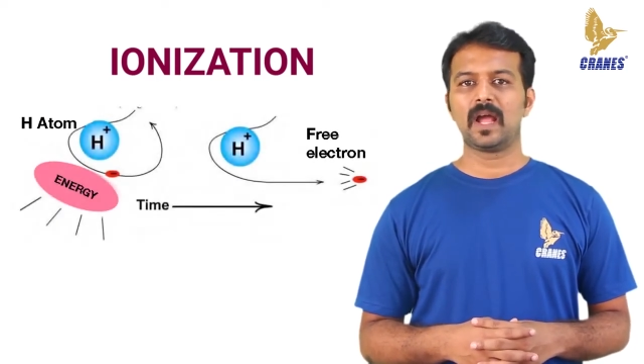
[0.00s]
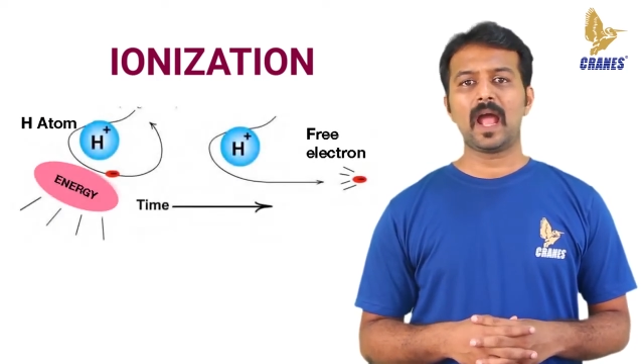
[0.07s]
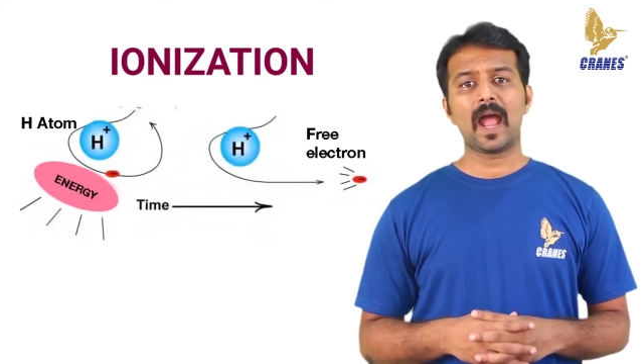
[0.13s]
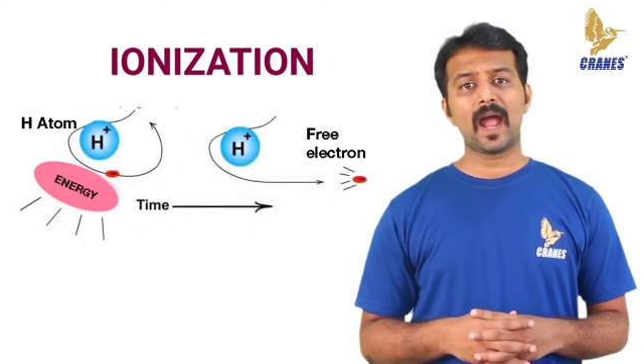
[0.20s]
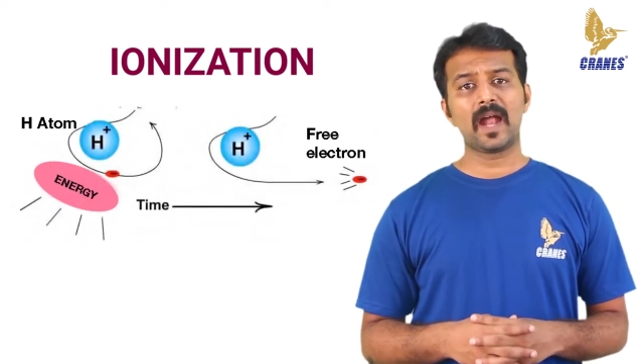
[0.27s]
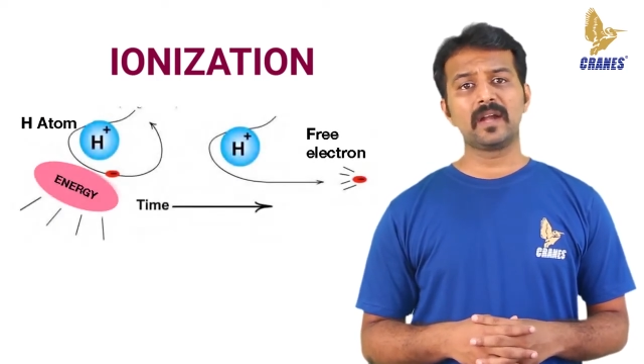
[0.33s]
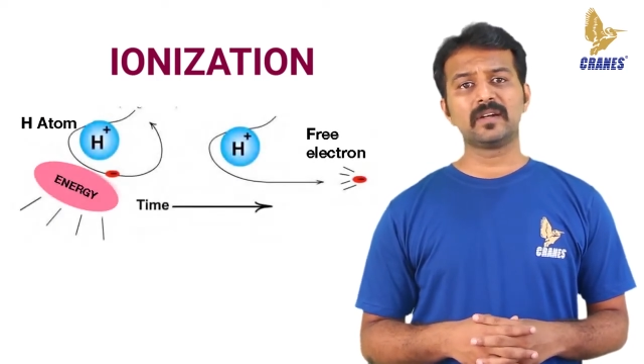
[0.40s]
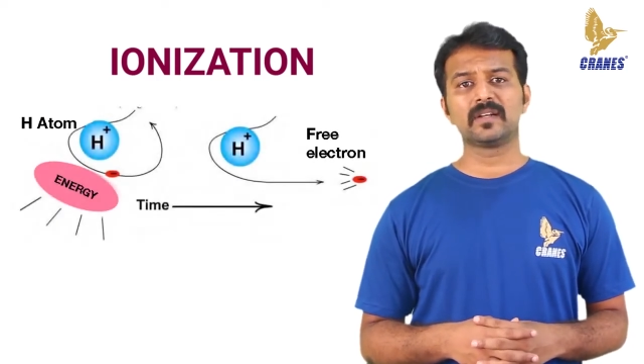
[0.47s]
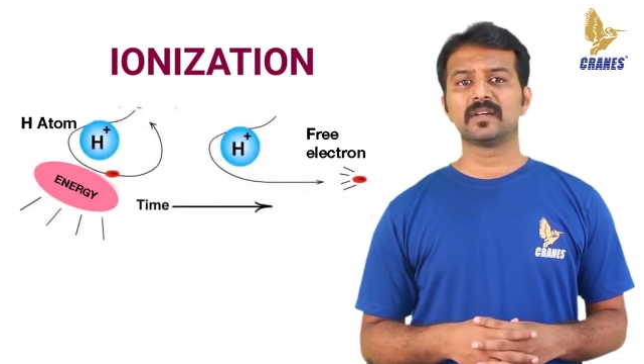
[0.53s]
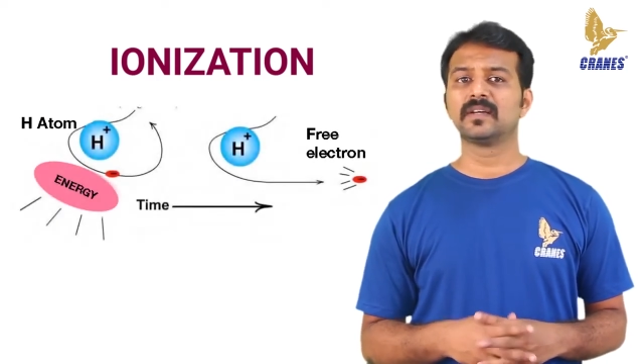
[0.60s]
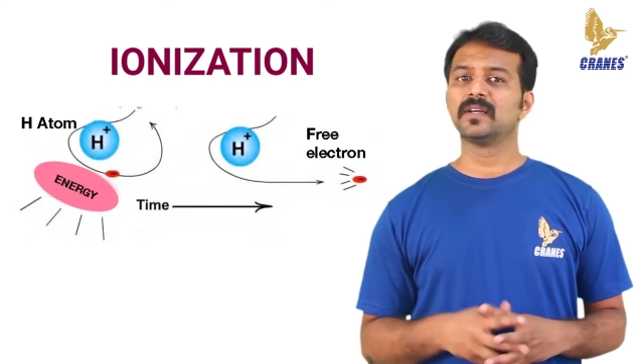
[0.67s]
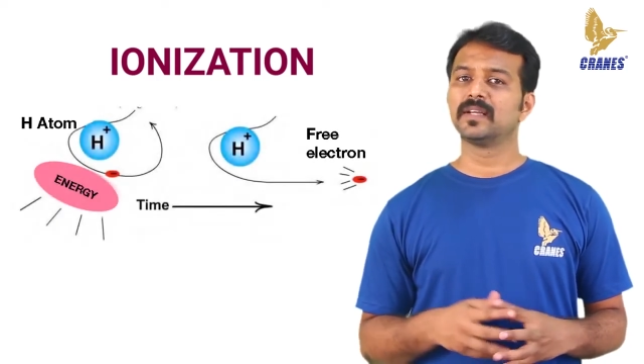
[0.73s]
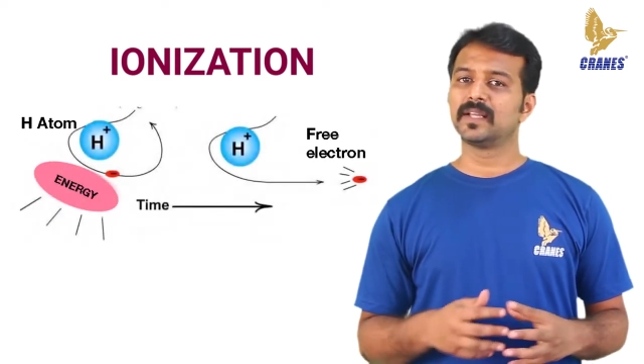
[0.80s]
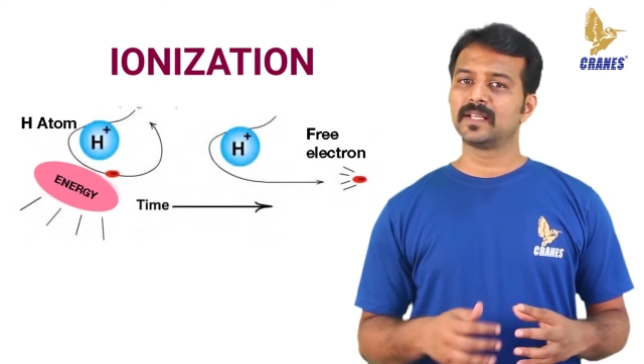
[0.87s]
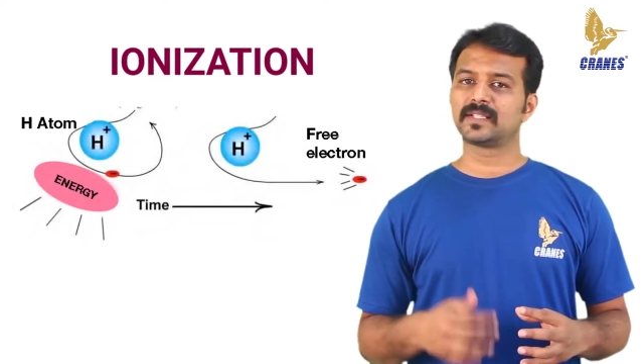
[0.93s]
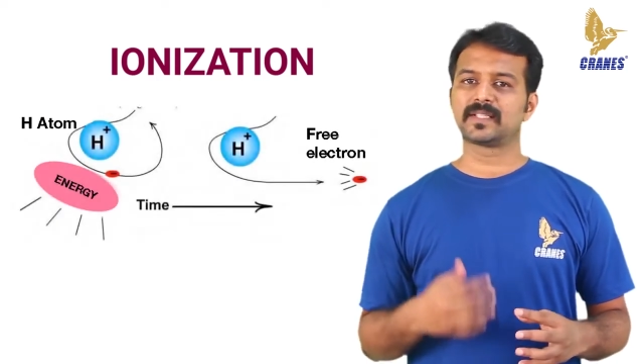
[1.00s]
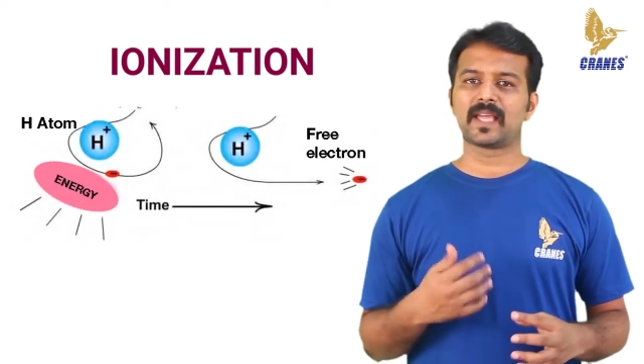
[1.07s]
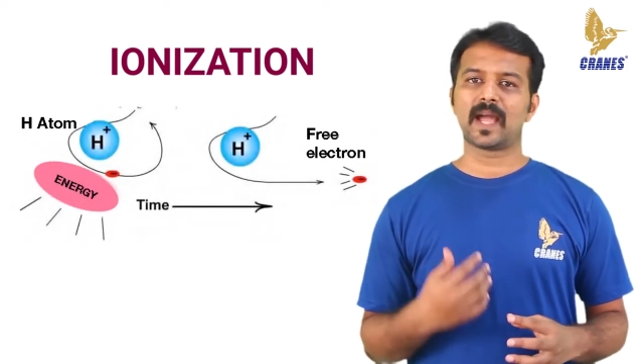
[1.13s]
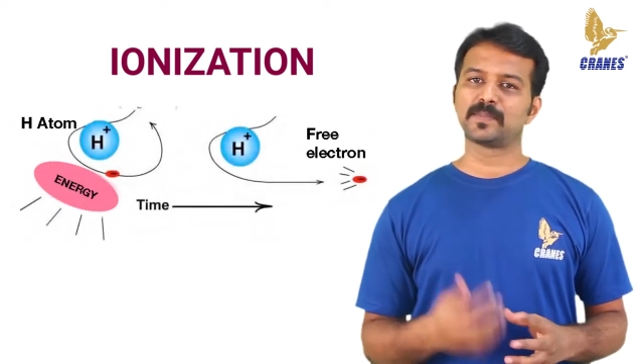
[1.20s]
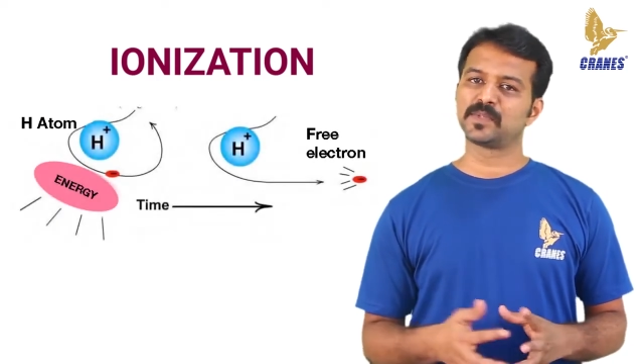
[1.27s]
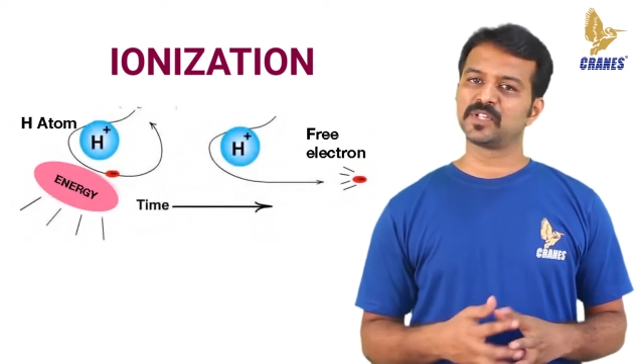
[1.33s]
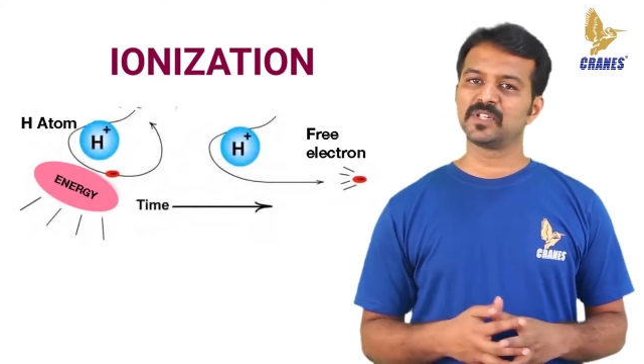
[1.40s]
and is
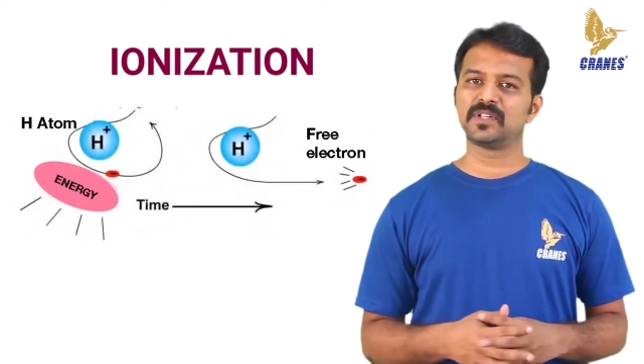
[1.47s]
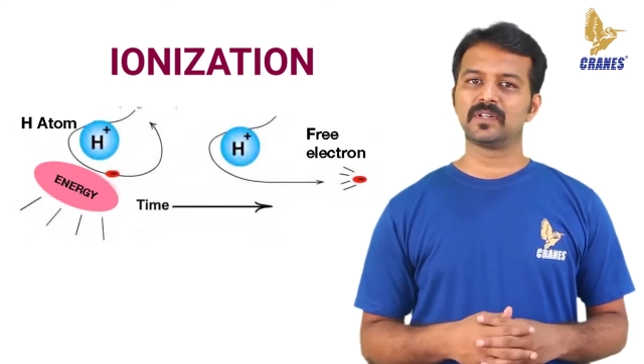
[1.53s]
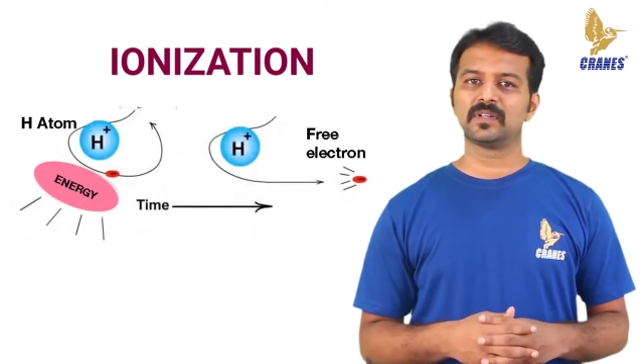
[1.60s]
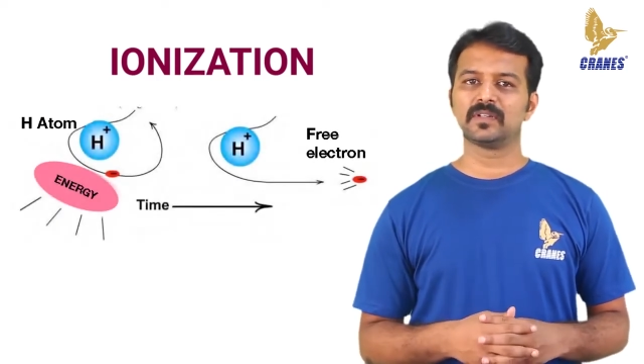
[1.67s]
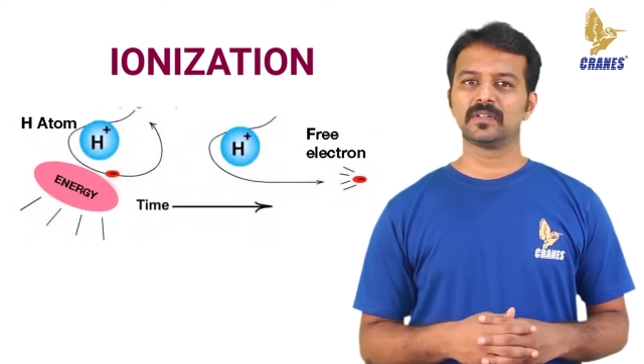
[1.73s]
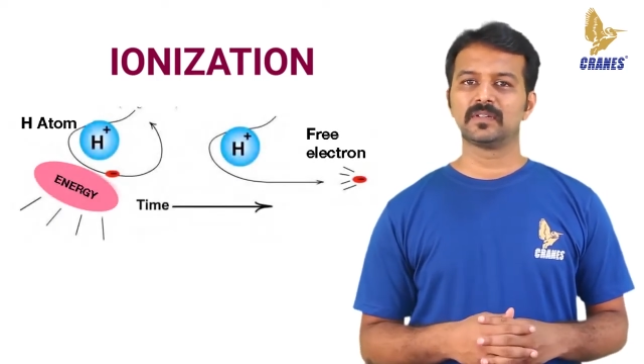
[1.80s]
captured,